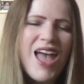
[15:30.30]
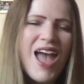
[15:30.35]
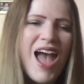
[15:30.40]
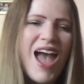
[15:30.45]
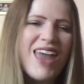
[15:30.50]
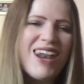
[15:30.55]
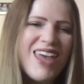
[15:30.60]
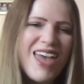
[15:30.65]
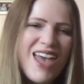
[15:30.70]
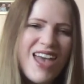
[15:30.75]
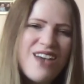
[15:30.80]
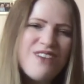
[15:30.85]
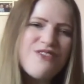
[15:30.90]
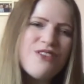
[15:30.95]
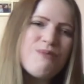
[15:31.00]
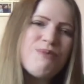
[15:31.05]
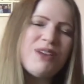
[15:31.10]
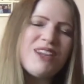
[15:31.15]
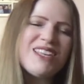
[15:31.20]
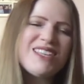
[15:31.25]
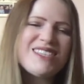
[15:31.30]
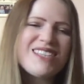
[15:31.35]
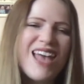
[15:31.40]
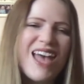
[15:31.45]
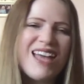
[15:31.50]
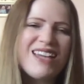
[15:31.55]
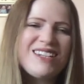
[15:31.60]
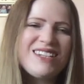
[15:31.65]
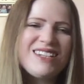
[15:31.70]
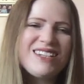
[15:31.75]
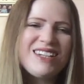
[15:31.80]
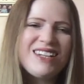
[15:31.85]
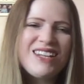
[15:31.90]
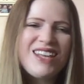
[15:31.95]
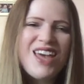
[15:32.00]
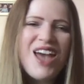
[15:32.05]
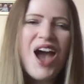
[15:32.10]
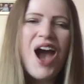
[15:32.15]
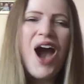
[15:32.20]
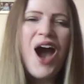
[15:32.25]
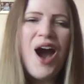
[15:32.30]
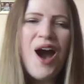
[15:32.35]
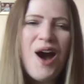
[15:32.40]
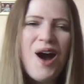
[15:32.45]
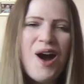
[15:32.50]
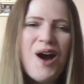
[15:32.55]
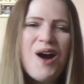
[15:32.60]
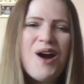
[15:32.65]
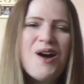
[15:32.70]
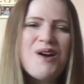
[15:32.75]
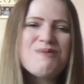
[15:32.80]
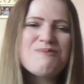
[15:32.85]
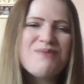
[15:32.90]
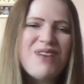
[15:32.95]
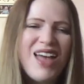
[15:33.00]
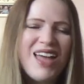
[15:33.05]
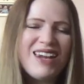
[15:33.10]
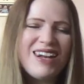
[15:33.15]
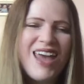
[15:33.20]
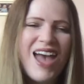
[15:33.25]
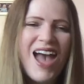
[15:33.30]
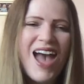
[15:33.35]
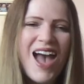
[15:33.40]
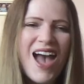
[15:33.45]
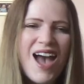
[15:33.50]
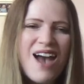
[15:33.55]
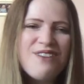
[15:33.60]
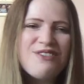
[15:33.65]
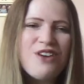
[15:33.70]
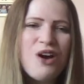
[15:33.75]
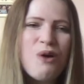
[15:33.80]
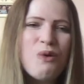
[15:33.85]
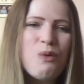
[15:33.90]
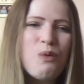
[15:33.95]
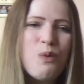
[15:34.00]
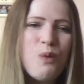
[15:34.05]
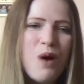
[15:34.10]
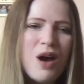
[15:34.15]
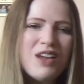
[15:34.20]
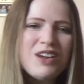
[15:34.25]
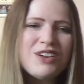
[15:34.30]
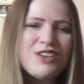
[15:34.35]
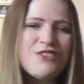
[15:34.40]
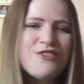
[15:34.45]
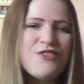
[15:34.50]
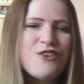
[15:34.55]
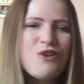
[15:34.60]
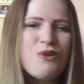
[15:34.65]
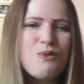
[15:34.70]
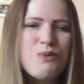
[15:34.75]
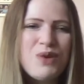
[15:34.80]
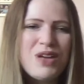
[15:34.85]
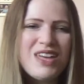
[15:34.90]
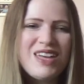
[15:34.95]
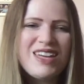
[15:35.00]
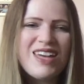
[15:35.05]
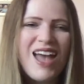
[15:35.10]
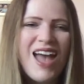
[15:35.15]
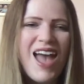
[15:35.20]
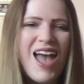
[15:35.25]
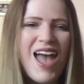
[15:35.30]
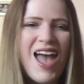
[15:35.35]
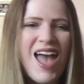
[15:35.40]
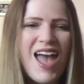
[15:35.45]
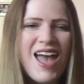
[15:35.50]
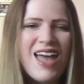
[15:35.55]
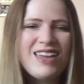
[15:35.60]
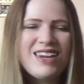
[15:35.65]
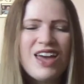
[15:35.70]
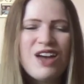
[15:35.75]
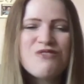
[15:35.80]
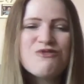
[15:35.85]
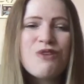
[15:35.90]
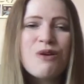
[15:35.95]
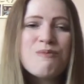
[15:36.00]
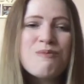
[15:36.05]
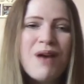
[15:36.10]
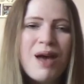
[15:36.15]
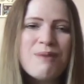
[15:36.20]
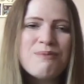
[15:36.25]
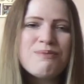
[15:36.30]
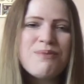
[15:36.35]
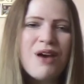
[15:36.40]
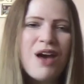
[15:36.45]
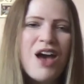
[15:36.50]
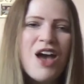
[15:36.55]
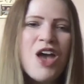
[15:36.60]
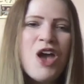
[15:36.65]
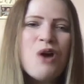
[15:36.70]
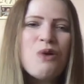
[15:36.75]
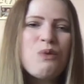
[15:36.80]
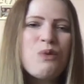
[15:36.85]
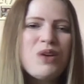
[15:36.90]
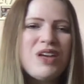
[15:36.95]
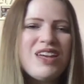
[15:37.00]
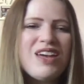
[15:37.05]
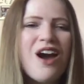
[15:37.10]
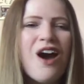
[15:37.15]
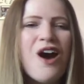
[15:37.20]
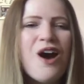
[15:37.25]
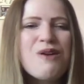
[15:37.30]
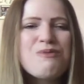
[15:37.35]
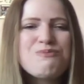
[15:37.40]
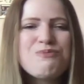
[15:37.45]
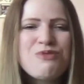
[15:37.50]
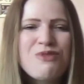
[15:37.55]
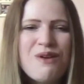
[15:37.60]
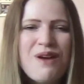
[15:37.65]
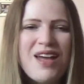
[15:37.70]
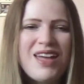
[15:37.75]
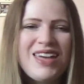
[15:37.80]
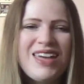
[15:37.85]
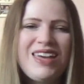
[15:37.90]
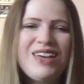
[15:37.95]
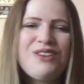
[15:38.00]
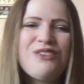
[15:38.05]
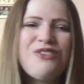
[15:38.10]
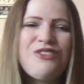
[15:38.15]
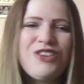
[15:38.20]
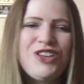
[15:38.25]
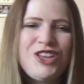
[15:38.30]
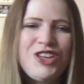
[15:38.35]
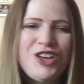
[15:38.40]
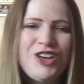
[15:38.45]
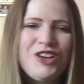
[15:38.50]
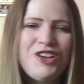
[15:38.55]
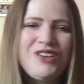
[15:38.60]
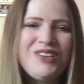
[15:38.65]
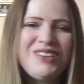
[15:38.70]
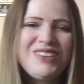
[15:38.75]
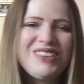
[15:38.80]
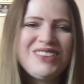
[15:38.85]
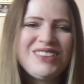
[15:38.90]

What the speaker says: And everybody said, Amen. Have a wonderful week ahead. And remember, we are praying for you.